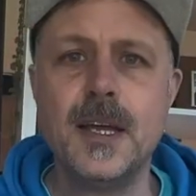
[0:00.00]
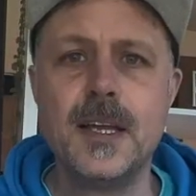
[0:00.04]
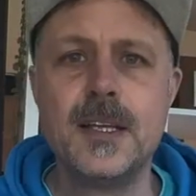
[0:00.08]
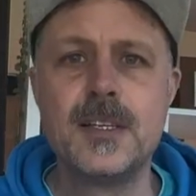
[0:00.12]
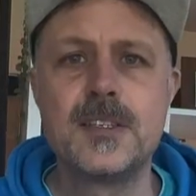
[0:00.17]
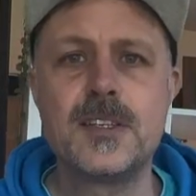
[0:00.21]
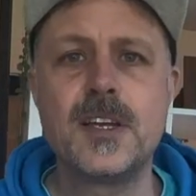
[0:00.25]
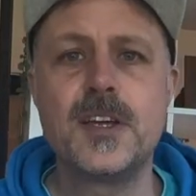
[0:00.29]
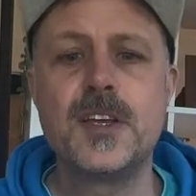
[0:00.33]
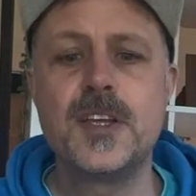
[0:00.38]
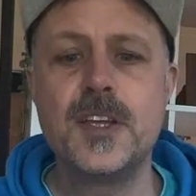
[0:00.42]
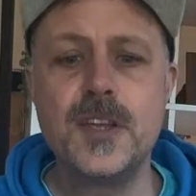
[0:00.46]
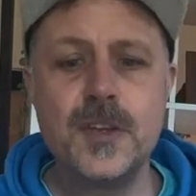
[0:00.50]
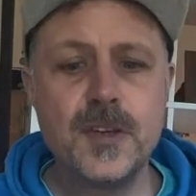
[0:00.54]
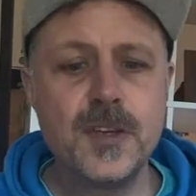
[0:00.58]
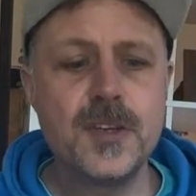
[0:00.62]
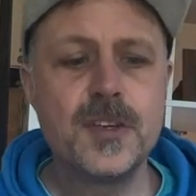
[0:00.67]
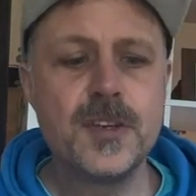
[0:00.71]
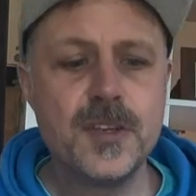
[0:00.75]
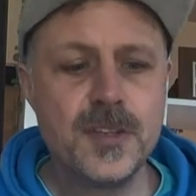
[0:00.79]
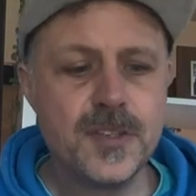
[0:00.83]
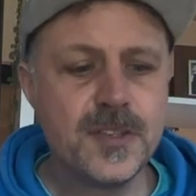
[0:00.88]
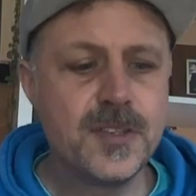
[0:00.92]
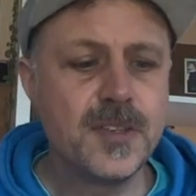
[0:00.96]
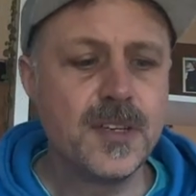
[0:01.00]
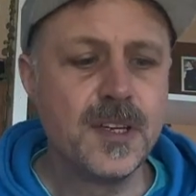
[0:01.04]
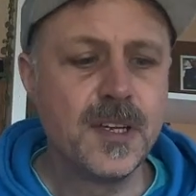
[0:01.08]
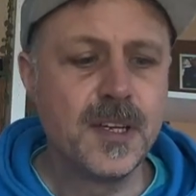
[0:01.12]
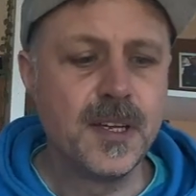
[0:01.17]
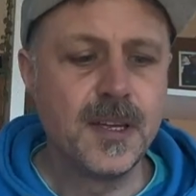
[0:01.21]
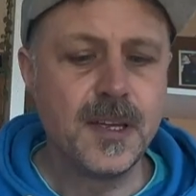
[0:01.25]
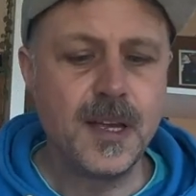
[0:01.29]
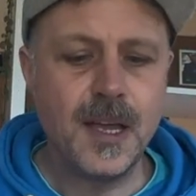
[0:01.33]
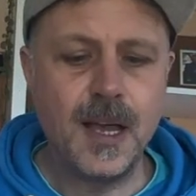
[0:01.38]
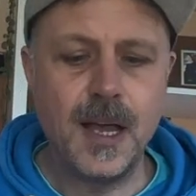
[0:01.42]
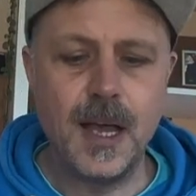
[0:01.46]
So you could
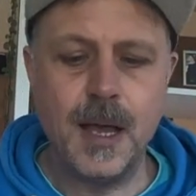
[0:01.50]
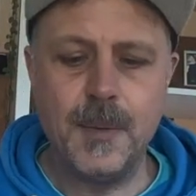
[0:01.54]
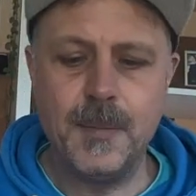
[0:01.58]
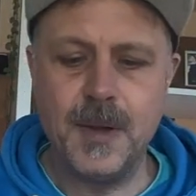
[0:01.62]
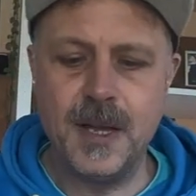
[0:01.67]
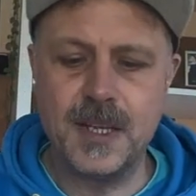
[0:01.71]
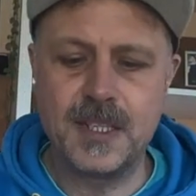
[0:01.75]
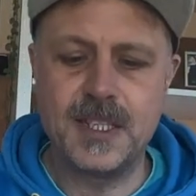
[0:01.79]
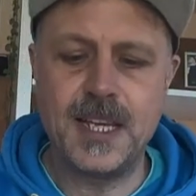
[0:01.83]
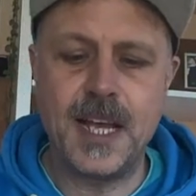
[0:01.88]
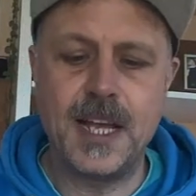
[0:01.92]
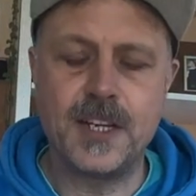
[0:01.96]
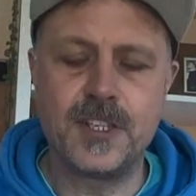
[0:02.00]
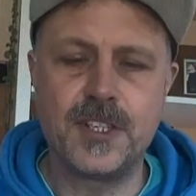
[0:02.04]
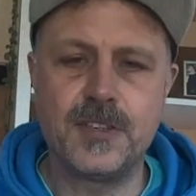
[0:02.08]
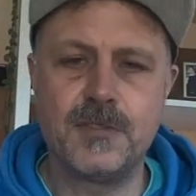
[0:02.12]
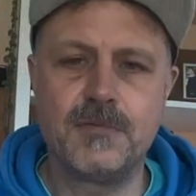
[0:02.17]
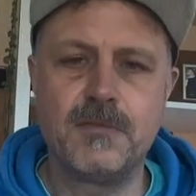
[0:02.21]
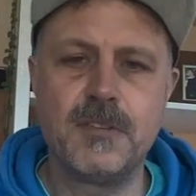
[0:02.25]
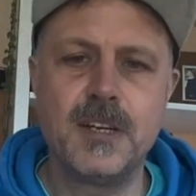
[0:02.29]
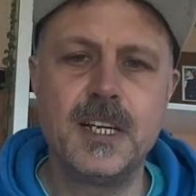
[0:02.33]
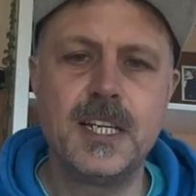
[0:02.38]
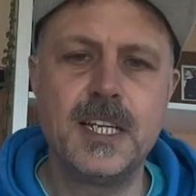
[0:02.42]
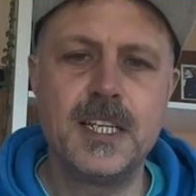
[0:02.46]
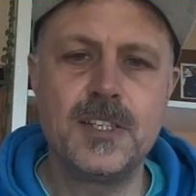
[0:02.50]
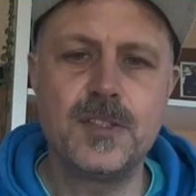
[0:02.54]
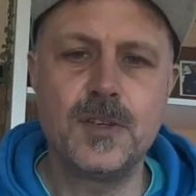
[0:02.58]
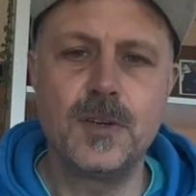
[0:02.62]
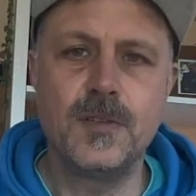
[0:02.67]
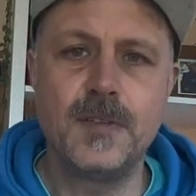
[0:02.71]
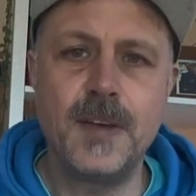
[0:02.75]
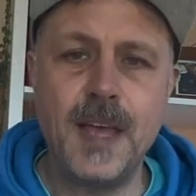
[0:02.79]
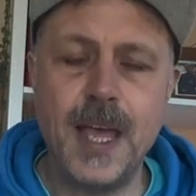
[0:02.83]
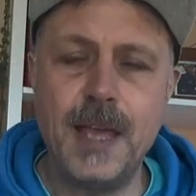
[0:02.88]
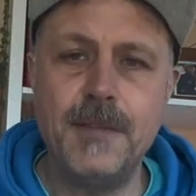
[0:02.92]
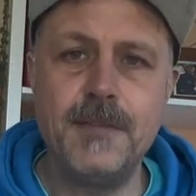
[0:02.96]
attach a really
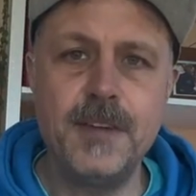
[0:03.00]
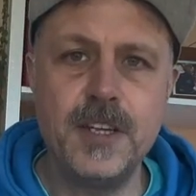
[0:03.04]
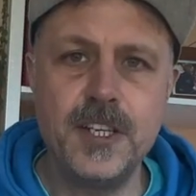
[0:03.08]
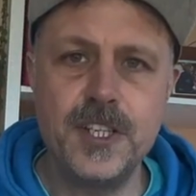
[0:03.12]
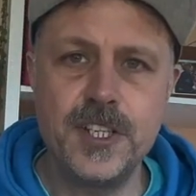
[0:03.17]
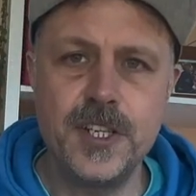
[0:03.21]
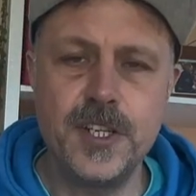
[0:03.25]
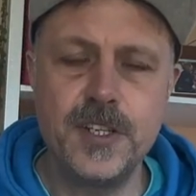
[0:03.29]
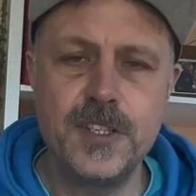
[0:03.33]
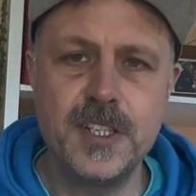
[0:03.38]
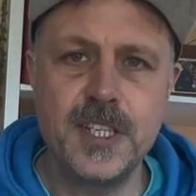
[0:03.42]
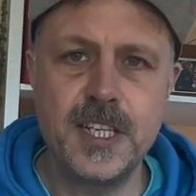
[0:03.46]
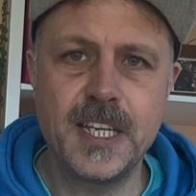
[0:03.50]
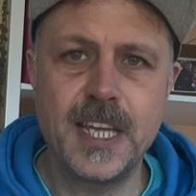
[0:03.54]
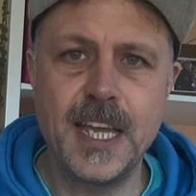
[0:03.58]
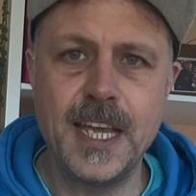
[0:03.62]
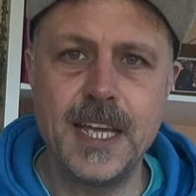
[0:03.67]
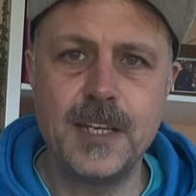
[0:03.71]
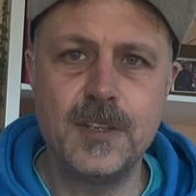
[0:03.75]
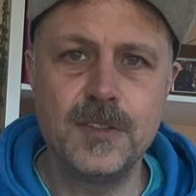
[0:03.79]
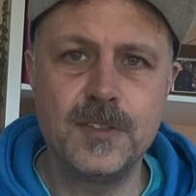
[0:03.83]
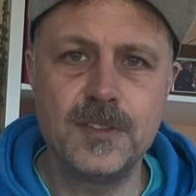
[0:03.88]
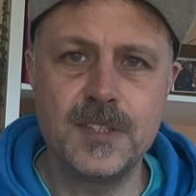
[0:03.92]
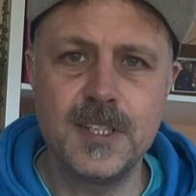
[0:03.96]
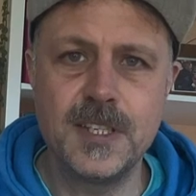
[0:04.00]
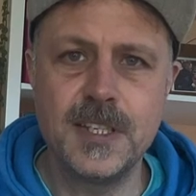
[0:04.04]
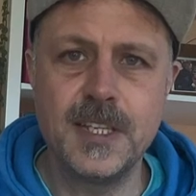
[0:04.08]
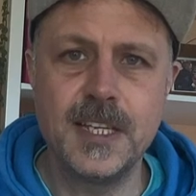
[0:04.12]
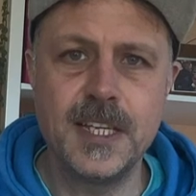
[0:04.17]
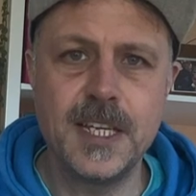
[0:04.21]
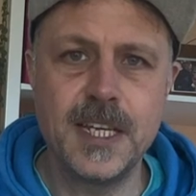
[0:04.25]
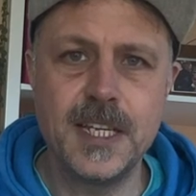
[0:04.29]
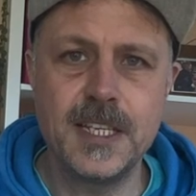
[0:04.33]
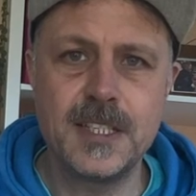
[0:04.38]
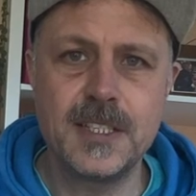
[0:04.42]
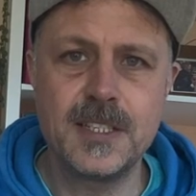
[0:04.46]
sort of heavy shooting head onto
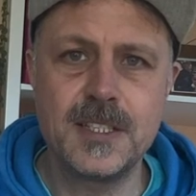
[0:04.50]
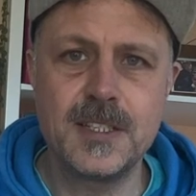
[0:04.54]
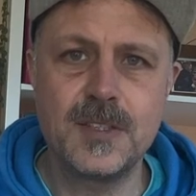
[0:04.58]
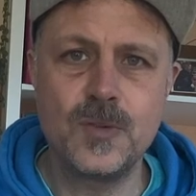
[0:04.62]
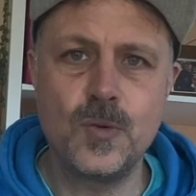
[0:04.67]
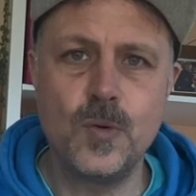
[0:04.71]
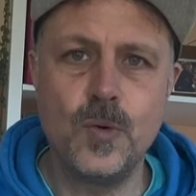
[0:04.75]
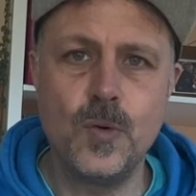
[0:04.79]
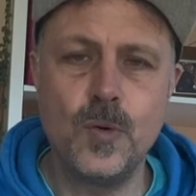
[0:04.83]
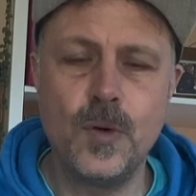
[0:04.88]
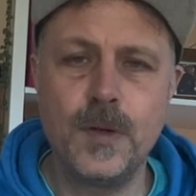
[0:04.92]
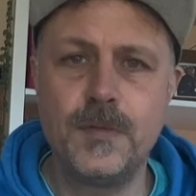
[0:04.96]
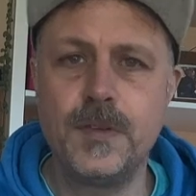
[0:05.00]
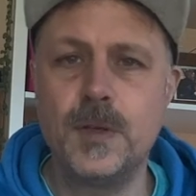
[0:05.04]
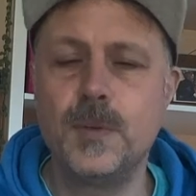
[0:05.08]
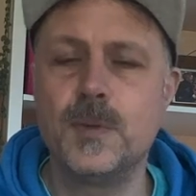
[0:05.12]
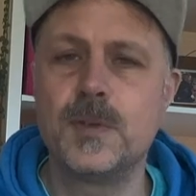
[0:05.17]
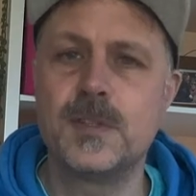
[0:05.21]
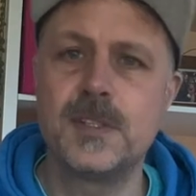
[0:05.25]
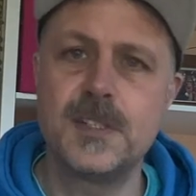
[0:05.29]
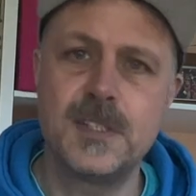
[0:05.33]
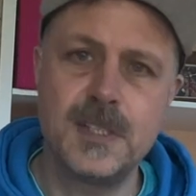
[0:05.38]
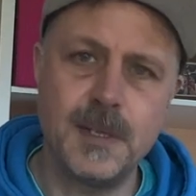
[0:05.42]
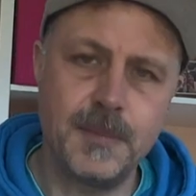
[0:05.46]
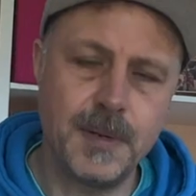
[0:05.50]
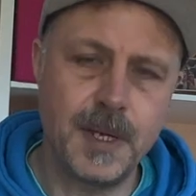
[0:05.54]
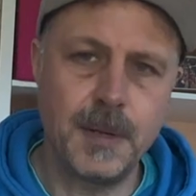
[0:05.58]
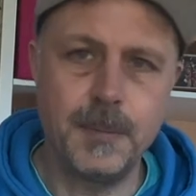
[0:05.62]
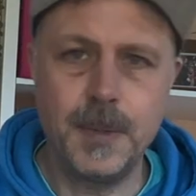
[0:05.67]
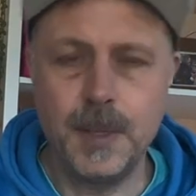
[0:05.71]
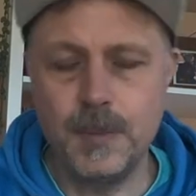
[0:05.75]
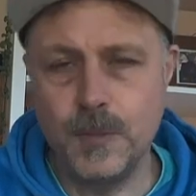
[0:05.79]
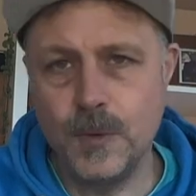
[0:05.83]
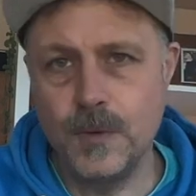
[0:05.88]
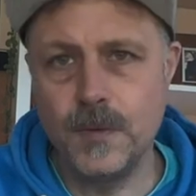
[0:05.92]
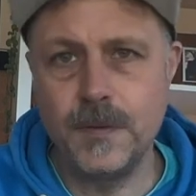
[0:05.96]
this, or if you wanted something a
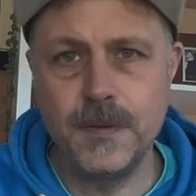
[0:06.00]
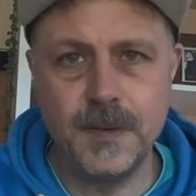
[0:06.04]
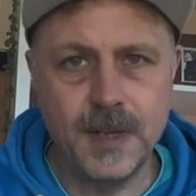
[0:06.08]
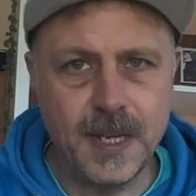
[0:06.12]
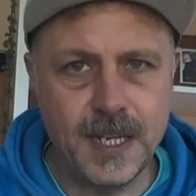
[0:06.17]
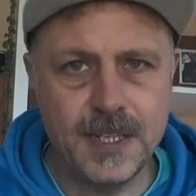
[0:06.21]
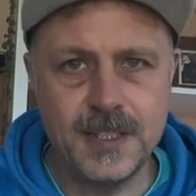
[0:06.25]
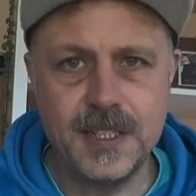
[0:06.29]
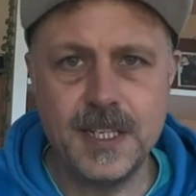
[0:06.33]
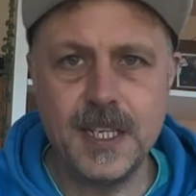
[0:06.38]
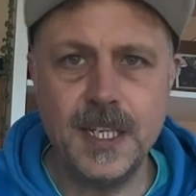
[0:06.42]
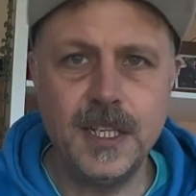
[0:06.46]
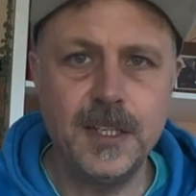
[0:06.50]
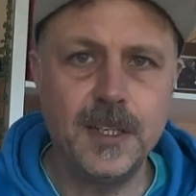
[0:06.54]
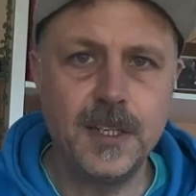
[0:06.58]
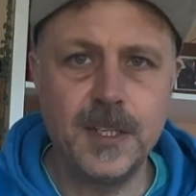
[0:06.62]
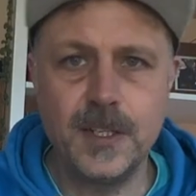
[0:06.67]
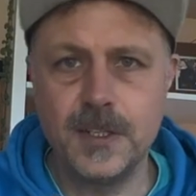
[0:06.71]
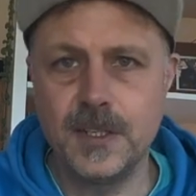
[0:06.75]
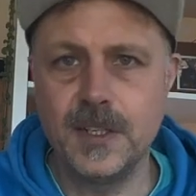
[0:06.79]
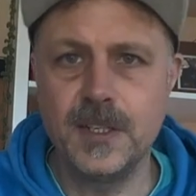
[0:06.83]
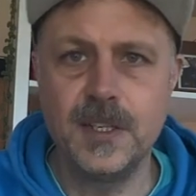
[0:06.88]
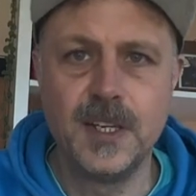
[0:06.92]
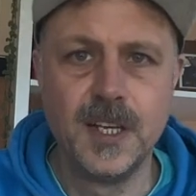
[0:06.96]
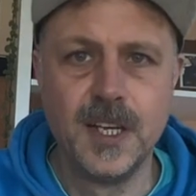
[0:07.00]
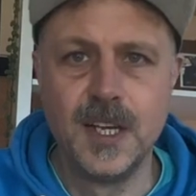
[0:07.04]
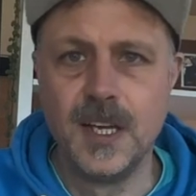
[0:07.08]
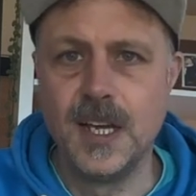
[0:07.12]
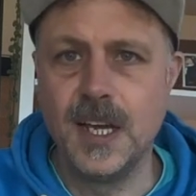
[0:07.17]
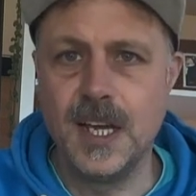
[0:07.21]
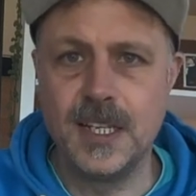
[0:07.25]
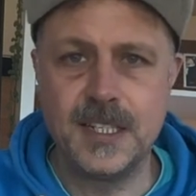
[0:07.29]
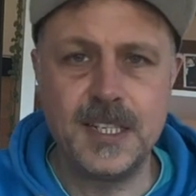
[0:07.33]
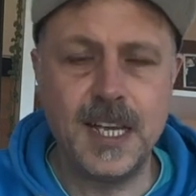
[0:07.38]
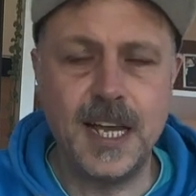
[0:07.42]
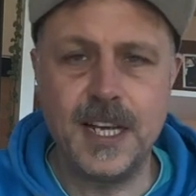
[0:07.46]
bit more finessey, you could
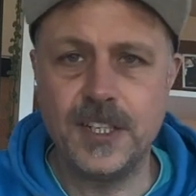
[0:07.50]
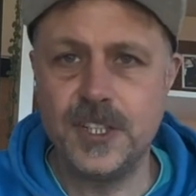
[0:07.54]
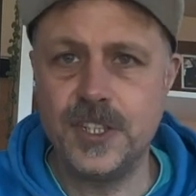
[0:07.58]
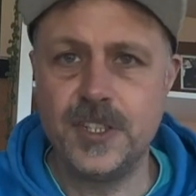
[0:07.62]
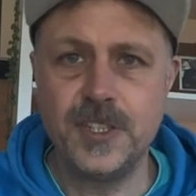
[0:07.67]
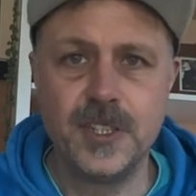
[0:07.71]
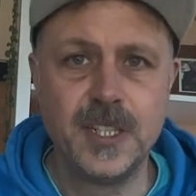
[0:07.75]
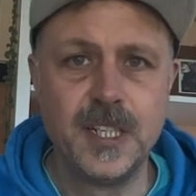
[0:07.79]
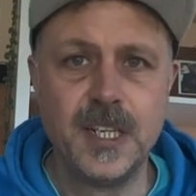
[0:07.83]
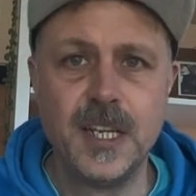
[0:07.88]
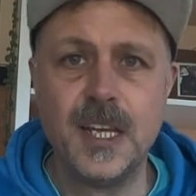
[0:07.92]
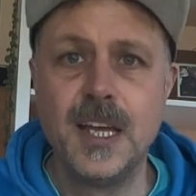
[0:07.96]
attach